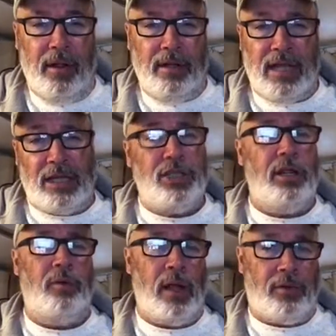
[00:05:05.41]
It's actually a
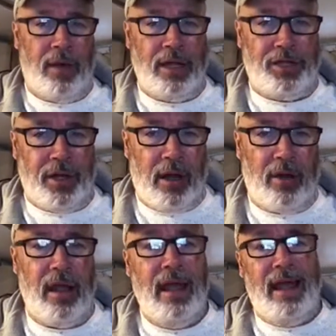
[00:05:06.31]
recreation area.
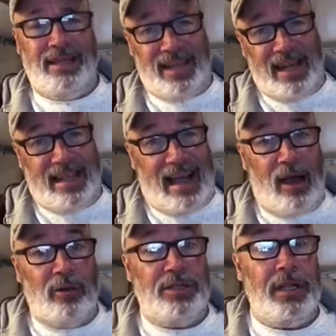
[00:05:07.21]
It's a
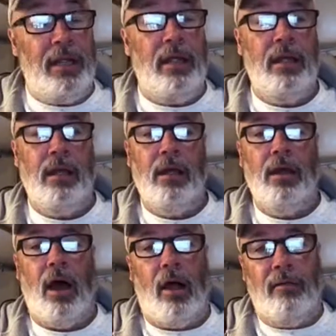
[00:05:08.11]
county
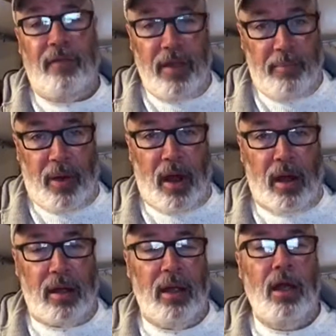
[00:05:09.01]
RV
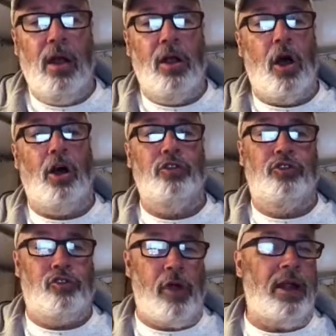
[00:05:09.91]
park called
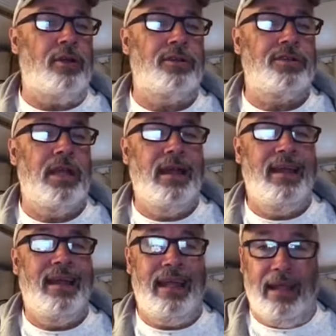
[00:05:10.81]
Traders
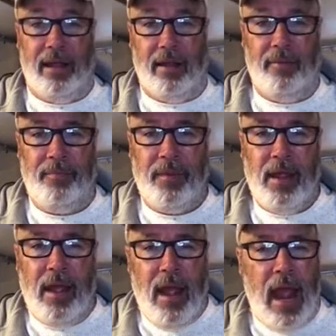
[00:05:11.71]
Hill.
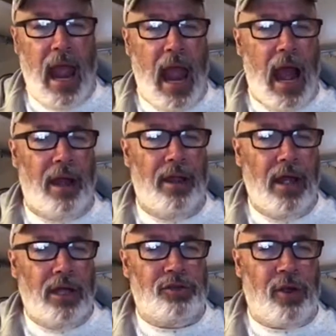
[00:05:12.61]
And
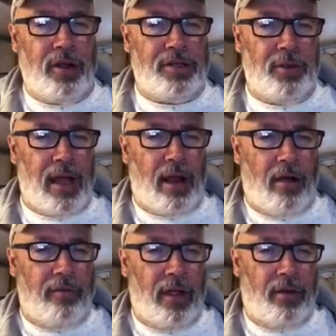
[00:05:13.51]
Trader, so we got
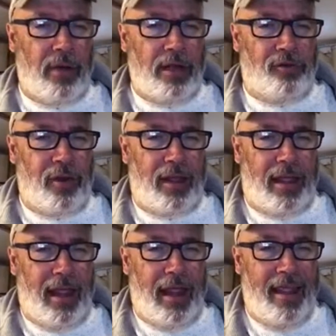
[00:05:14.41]
RV underway,
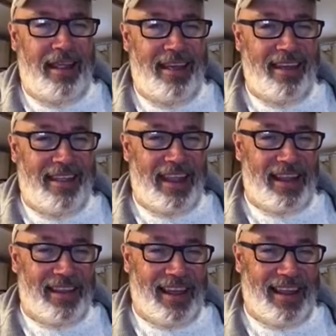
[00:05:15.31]
drinking,
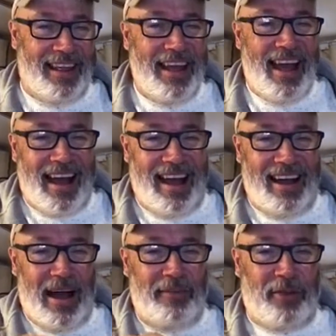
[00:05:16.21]
Yingling.
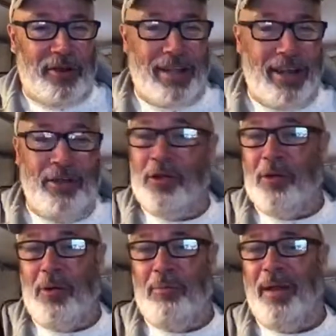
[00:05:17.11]
Of course, I knew
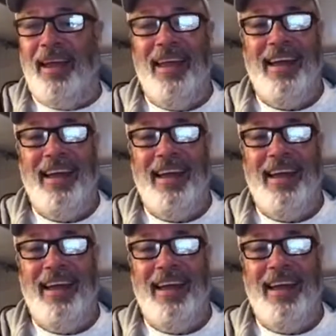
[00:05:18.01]
you would be.